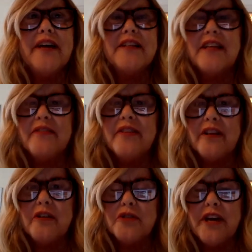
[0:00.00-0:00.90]
us
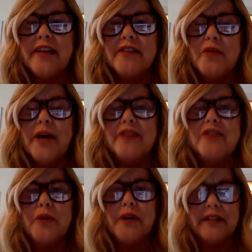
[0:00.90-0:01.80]
giving those cakes away.
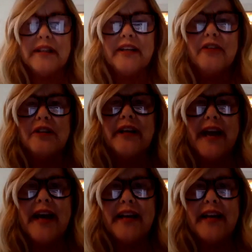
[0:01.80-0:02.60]
So we literally had a